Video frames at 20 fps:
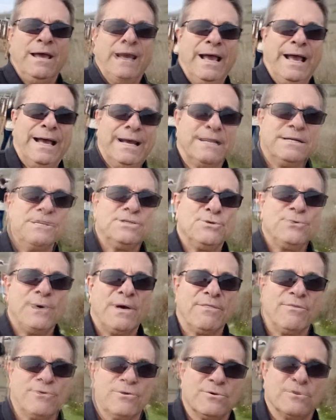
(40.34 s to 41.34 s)
and do
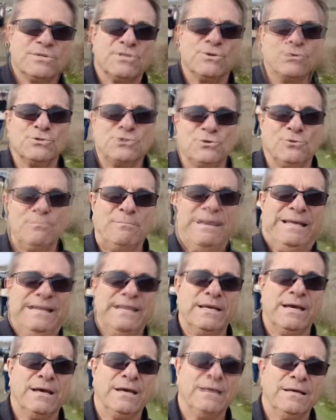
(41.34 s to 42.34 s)
other social
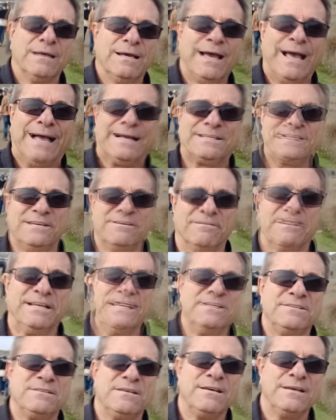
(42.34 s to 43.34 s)
media
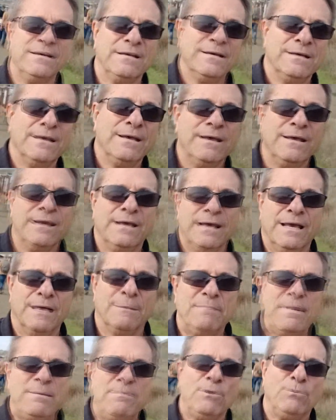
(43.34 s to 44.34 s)
activities.
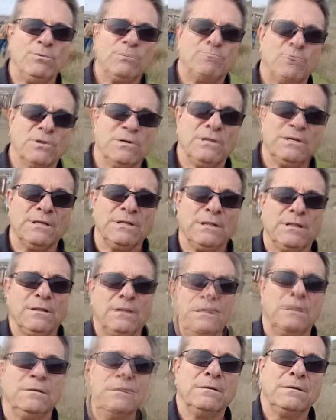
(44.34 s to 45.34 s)
Maybe we'll put a little
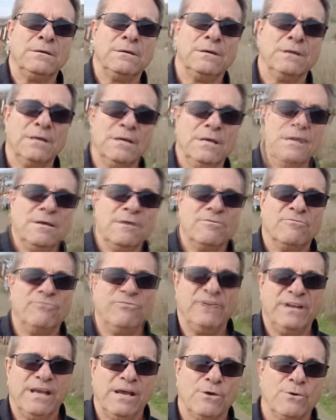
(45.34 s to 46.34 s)

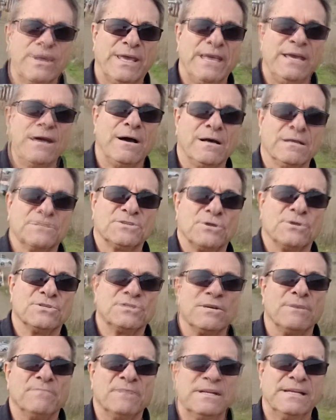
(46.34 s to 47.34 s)
video kiosk or
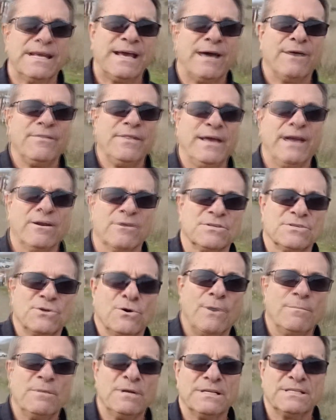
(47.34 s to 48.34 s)
something down there. So
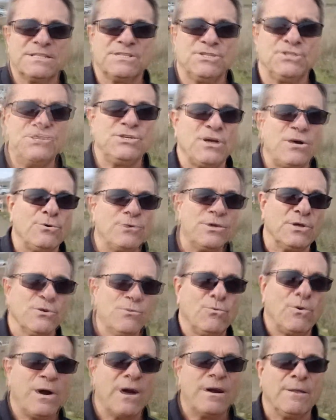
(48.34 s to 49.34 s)
I'm going to show you
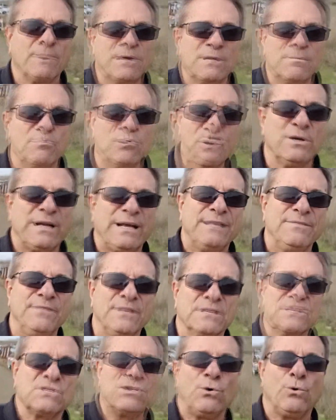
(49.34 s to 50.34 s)
where I'm going to put in the
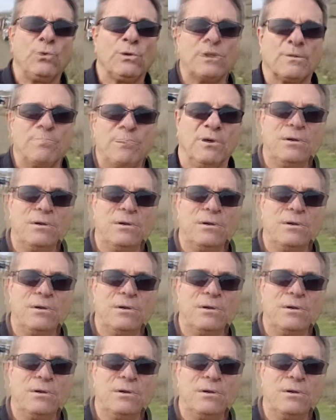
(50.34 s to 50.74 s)
solar